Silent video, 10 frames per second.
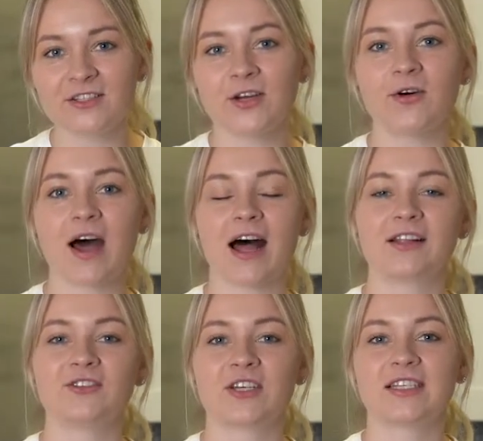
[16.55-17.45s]
so
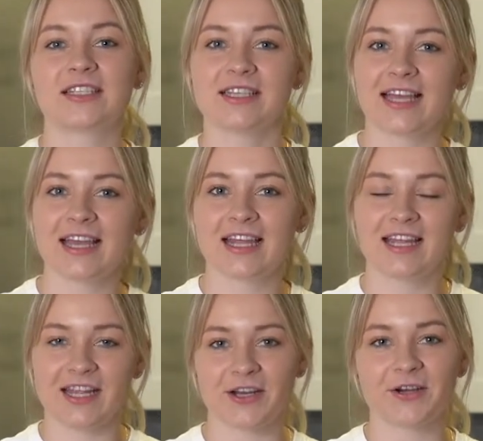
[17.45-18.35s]
I'll just link it
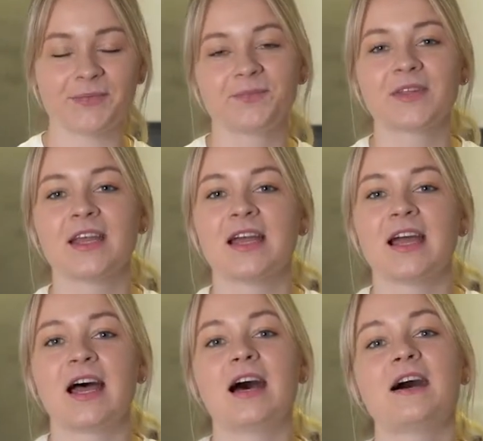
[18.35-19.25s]
here.
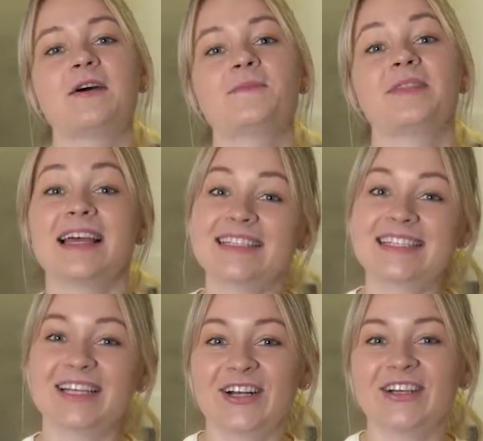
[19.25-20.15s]
Let's
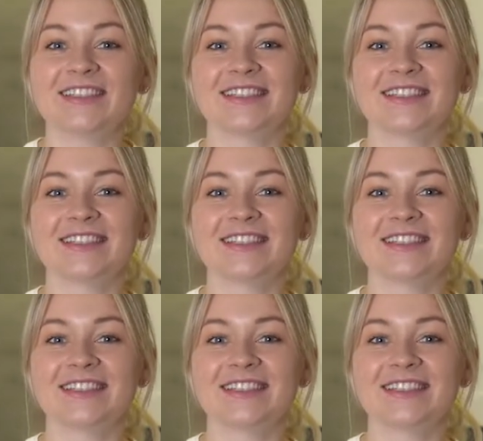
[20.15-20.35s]
start.